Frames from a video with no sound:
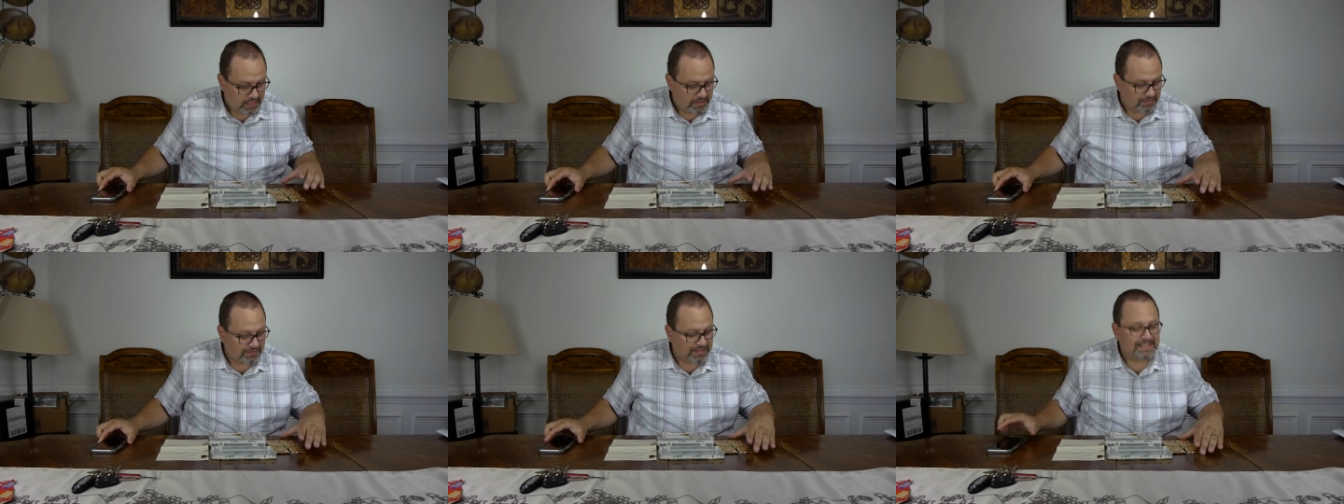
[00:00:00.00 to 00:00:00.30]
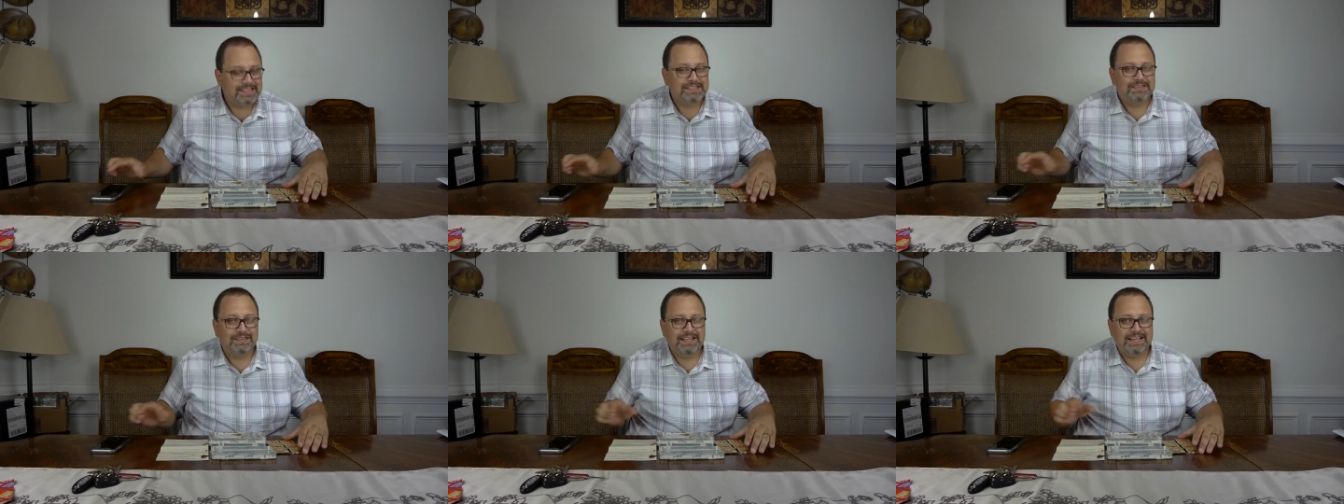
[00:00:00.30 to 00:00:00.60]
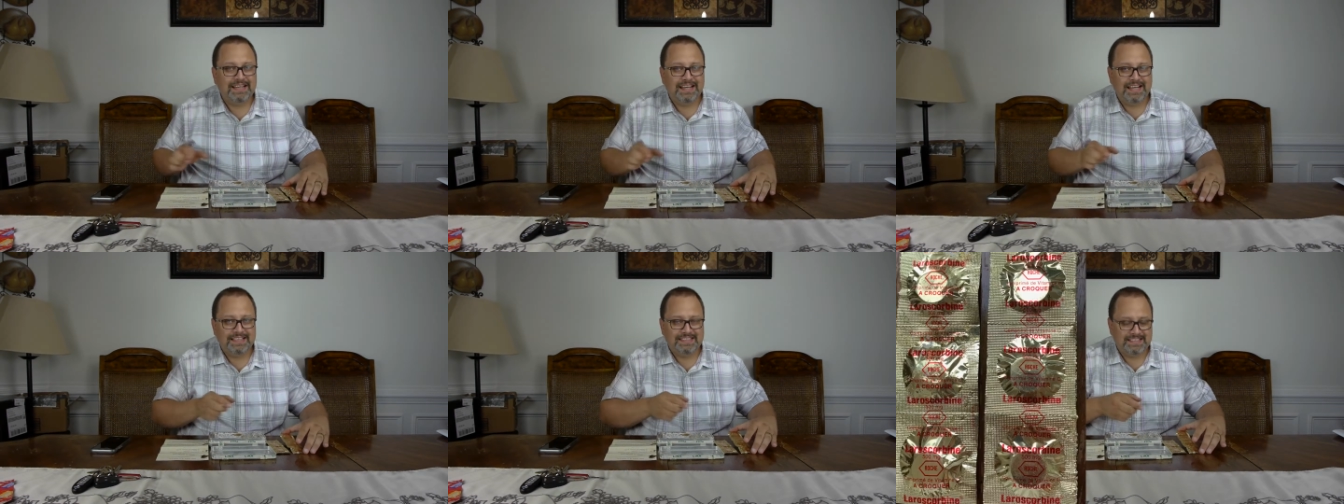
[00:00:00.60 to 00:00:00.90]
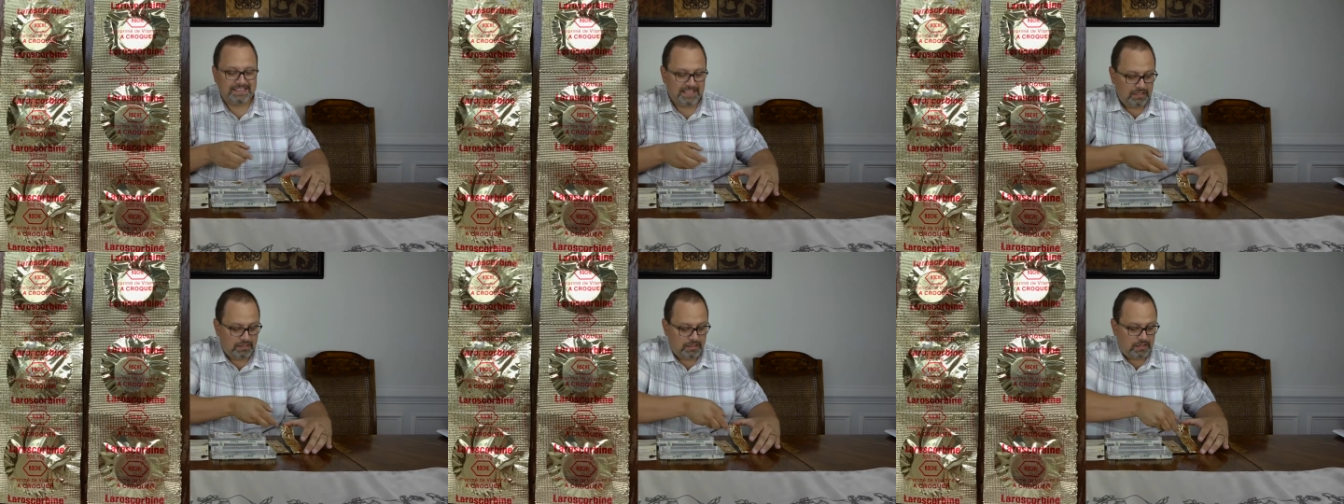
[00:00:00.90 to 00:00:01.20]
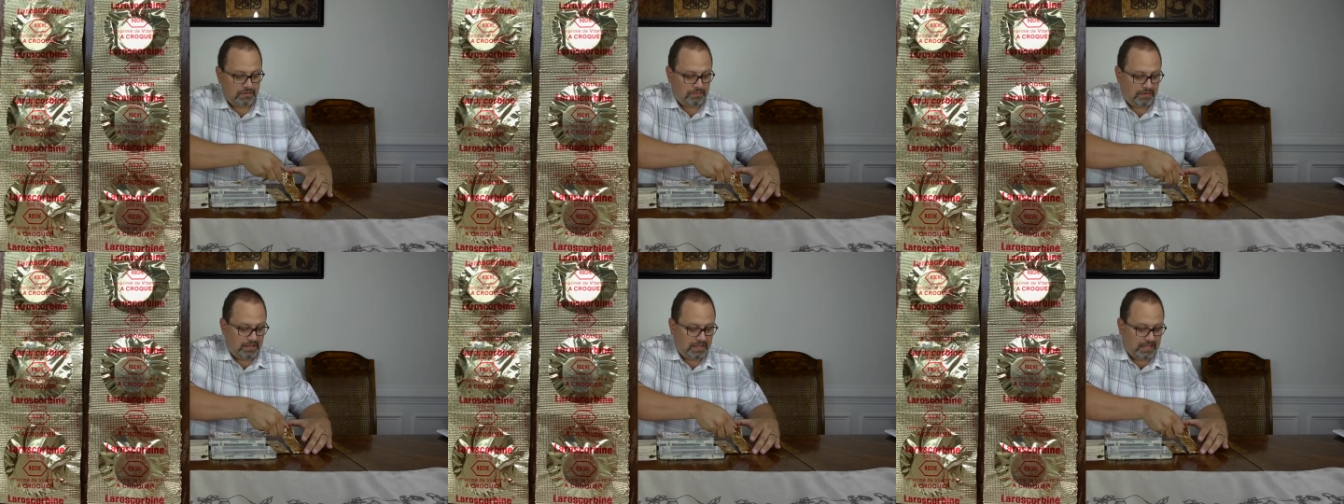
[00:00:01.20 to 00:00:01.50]
Okay, so the next thing
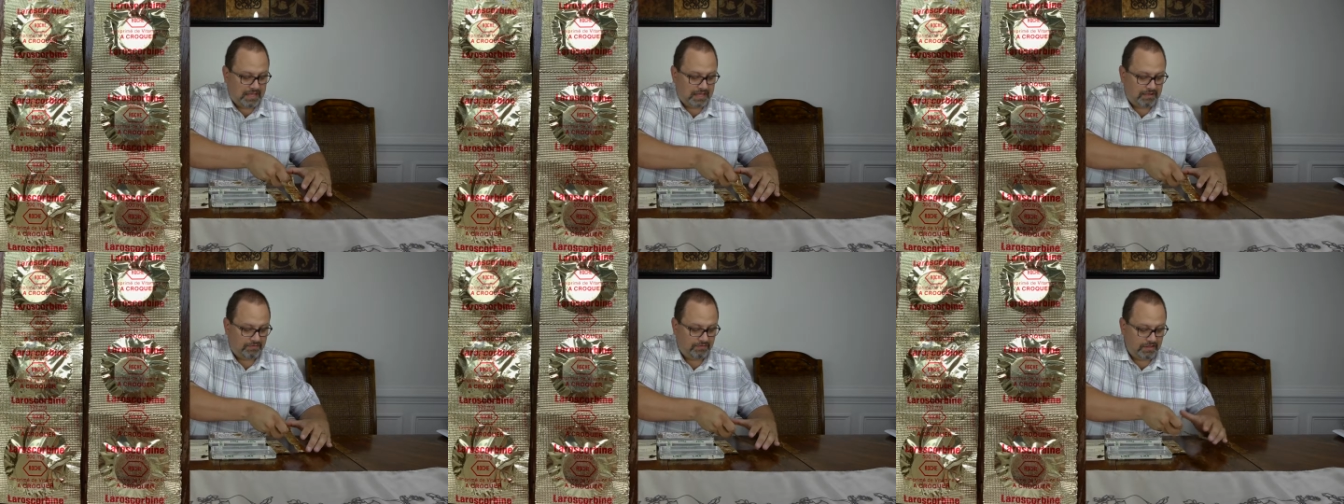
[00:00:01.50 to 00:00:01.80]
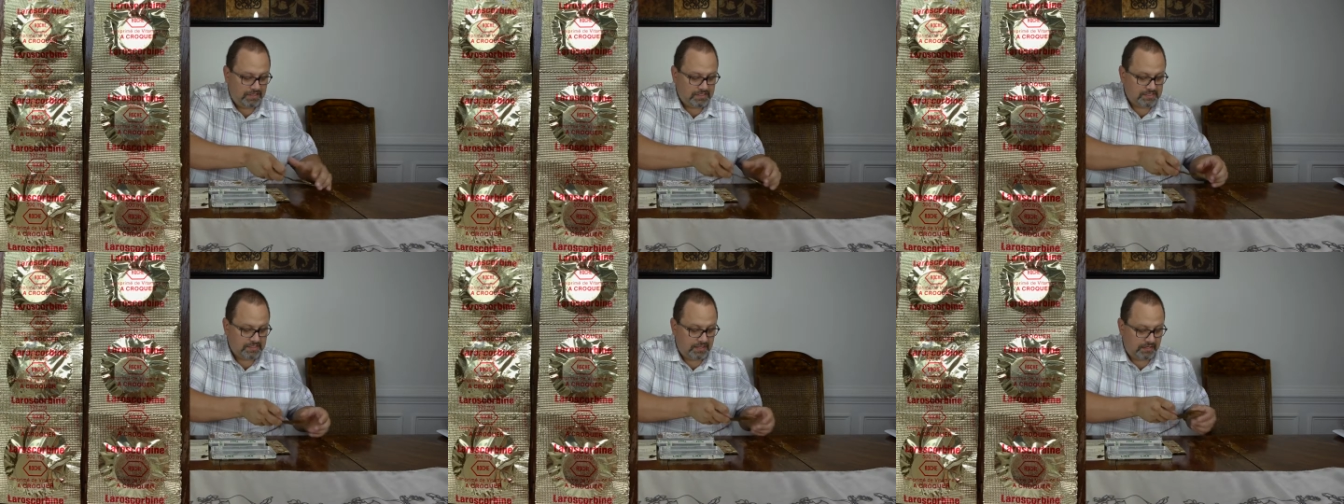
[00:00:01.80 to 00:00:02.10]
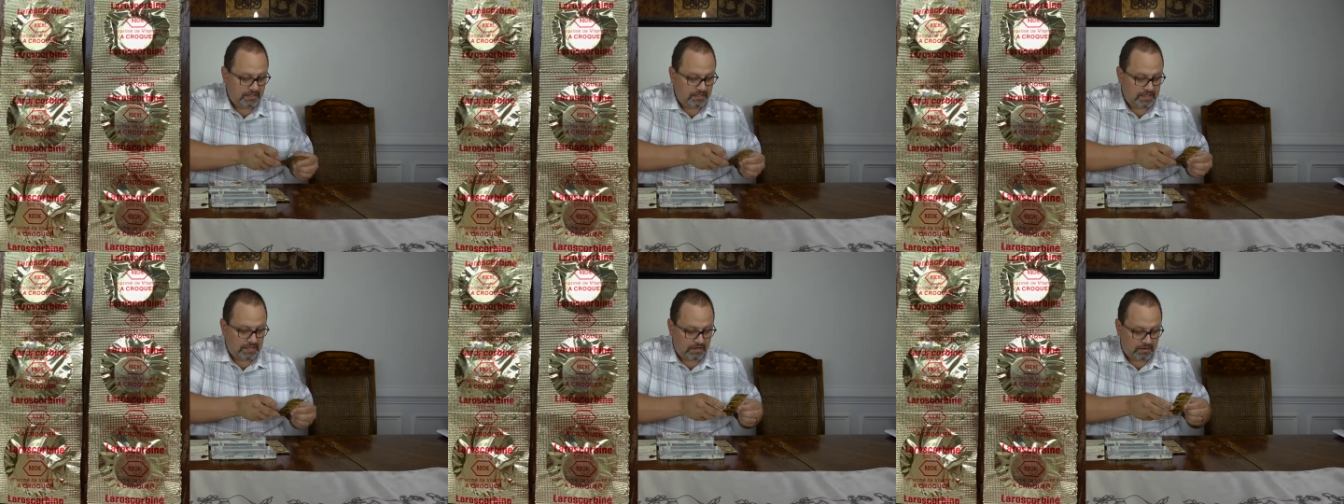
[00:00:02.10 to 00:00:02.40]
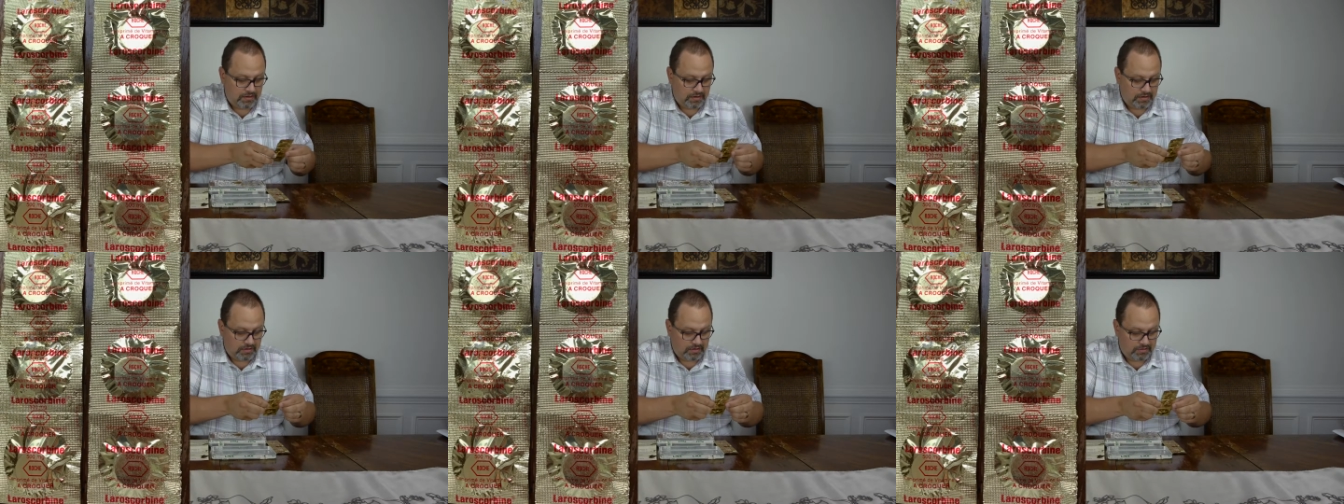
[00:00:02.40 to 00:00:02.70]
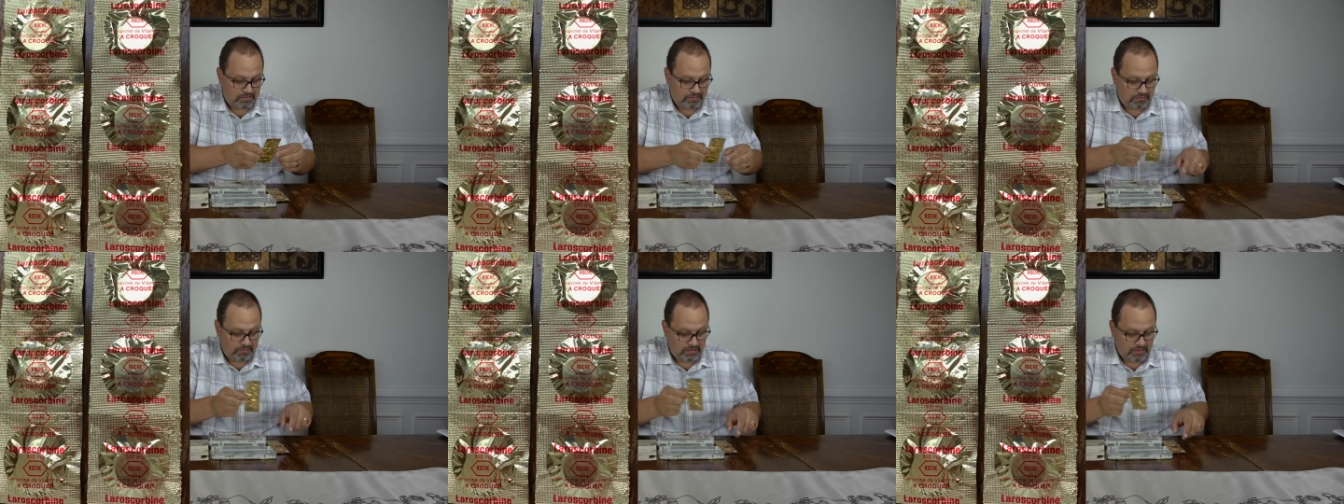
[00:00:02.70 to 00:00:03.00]
that we have is a layer
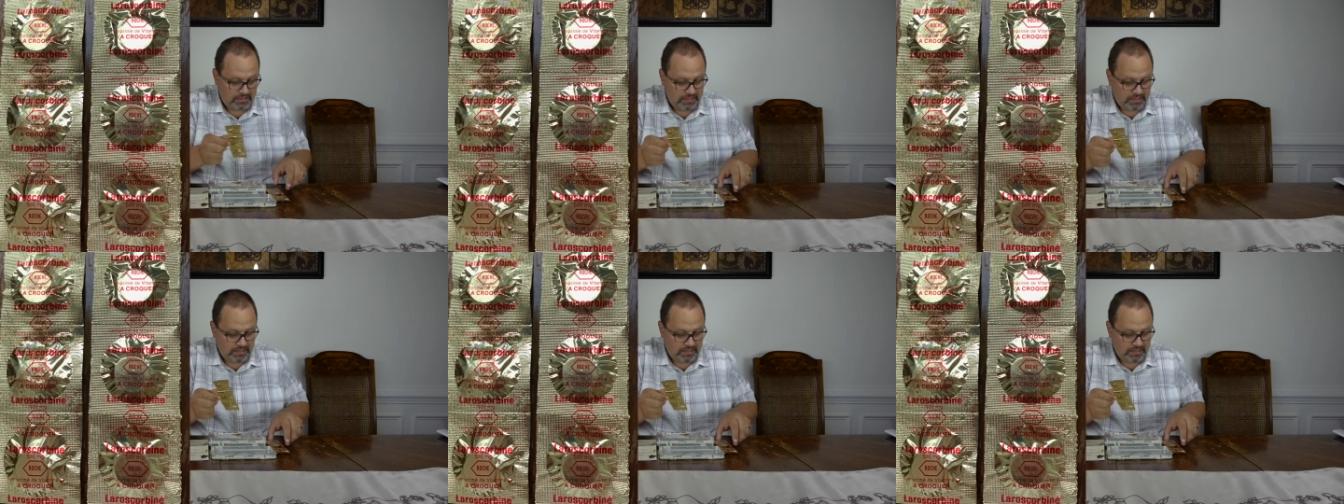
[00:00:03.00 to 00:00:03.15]
of